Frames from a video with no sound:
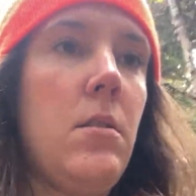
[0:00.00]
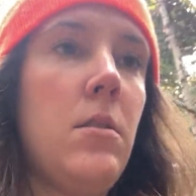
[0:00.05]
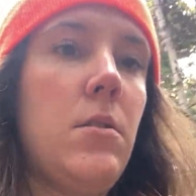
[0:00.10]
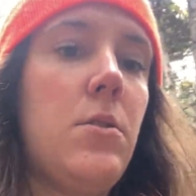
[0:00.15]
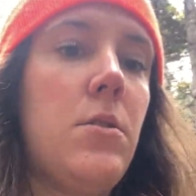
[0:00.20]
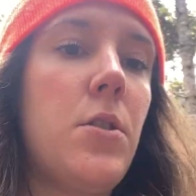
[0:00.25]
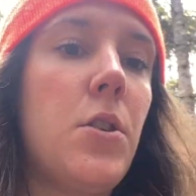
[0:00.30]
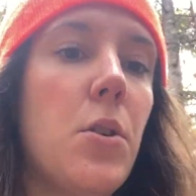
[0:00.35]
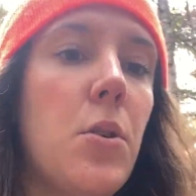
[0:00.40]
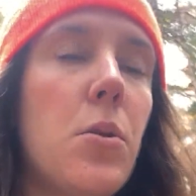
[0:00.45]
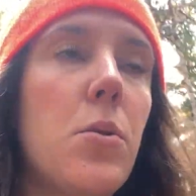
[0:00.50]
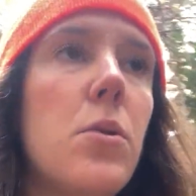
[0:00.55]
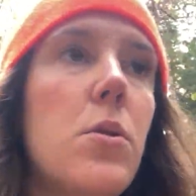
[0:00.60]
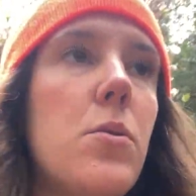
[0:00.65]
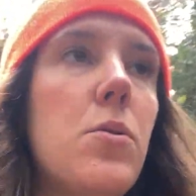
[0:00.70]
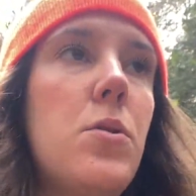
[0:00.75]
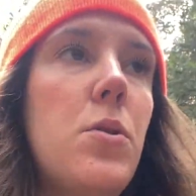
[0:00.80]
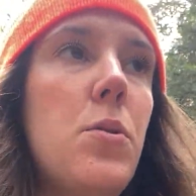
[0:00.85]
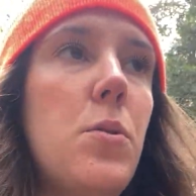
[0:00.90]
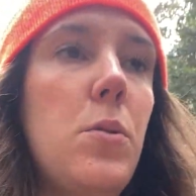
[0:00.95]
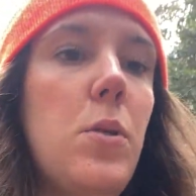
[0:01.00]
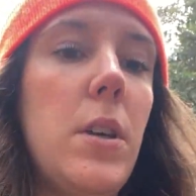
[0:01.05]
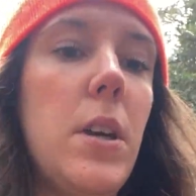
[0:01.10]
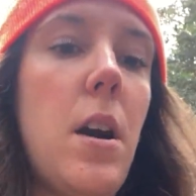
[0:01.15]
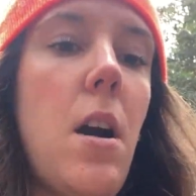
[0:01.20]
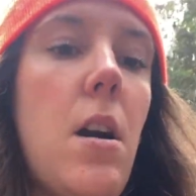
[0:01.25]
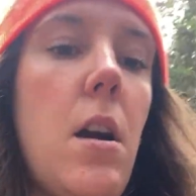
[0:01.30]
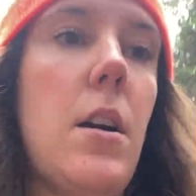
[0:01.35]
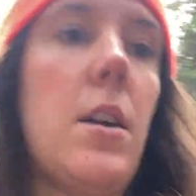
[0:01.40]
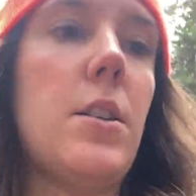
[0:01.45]
to who you truly
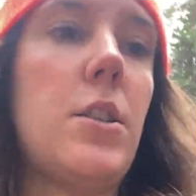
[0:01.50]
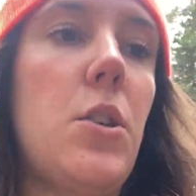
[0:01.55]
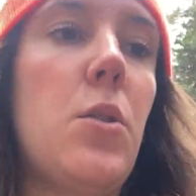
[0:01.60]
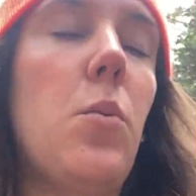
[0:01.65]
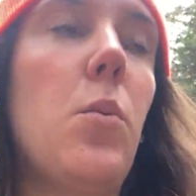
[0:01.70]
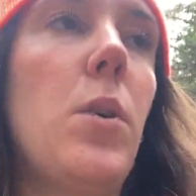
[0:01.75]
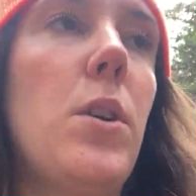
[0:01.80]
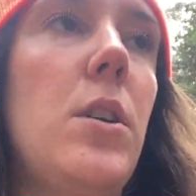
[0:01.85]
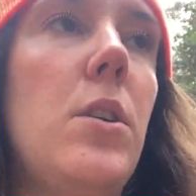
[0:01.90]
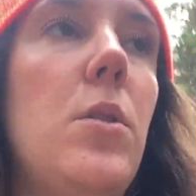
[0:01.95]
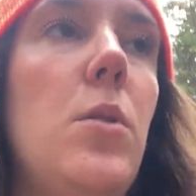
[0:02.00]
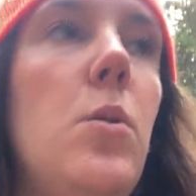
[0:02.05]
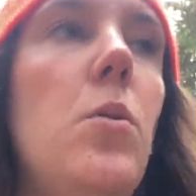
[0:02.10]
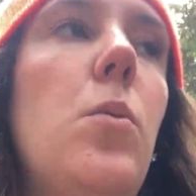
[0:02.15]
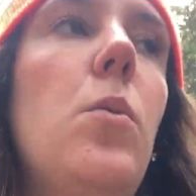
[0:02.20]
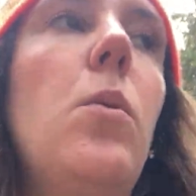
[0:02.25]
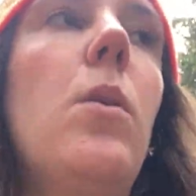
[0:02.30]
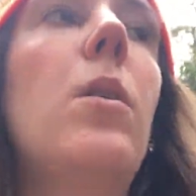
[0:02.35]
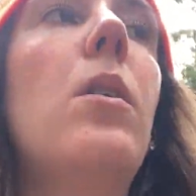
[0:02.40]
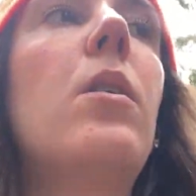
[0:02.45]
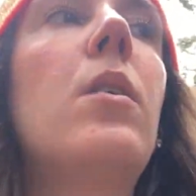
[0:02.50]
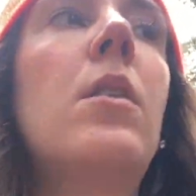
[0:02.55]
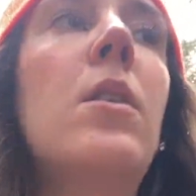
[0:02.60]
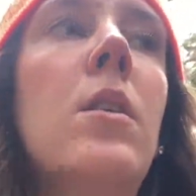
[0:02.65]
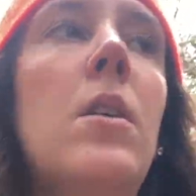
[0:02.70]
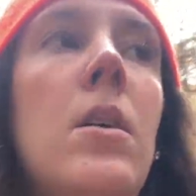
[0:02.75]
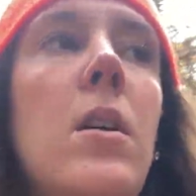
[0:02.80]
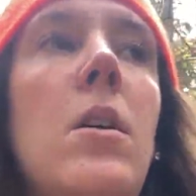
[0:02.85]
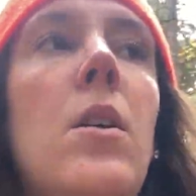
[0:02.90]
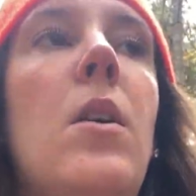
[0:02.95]
are, to what you
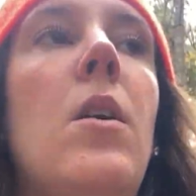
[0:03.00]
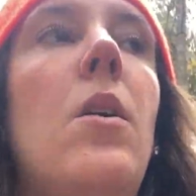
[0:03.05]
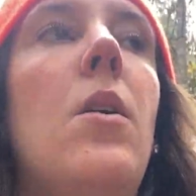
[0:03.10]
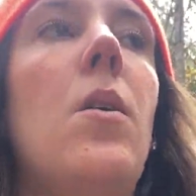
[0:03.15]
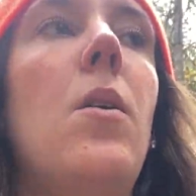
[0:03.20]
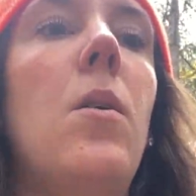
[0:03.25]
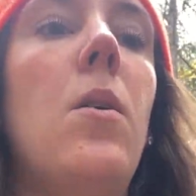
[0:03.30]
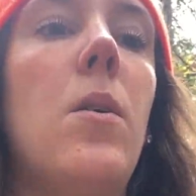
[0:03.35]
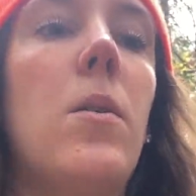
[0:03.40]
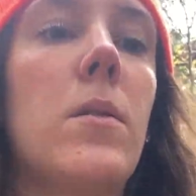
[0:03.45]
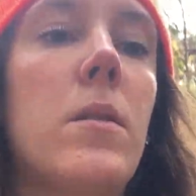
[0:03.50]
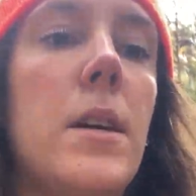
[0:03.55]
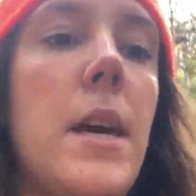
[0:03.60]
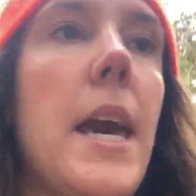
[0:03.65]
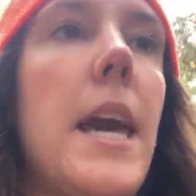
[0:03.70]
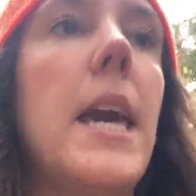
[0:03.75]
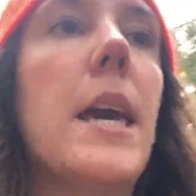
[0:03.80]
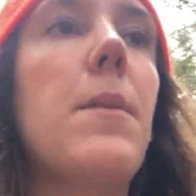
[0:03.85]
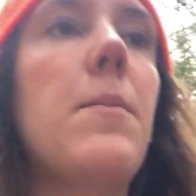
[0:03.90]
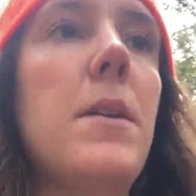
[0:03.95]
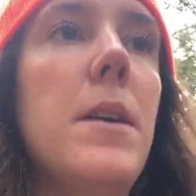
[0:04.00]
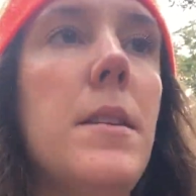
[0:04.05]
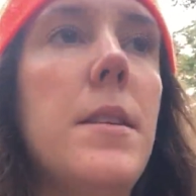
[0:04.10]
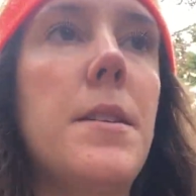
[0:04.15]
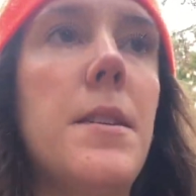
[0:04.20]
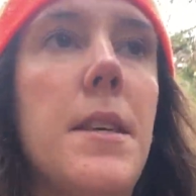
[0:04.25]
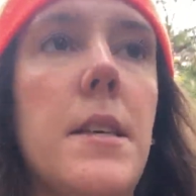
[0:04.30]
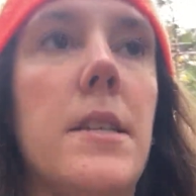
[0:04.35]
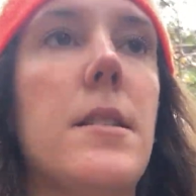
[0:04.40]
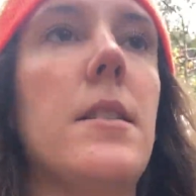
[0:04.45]
came into
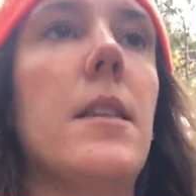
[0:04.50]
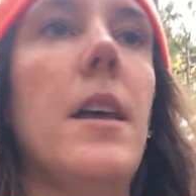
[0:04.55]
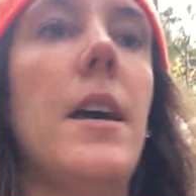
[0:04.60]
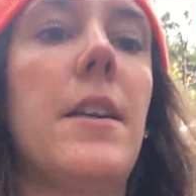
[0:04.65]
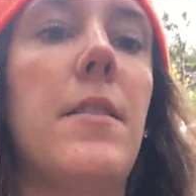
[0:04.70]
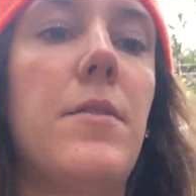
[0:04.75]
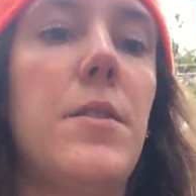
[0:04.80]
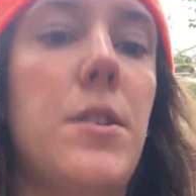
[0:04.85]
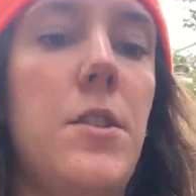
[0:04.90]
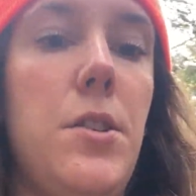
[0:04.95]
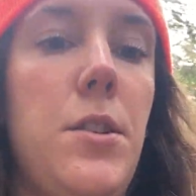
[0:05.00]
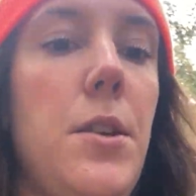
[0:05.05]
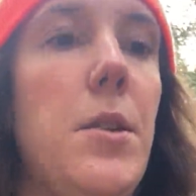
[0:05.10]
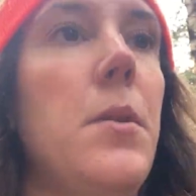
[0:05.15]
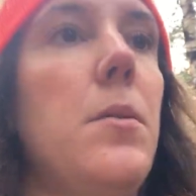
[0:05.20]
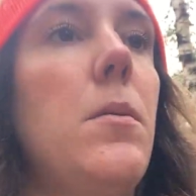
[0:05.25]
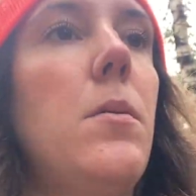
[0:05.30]
this life to do.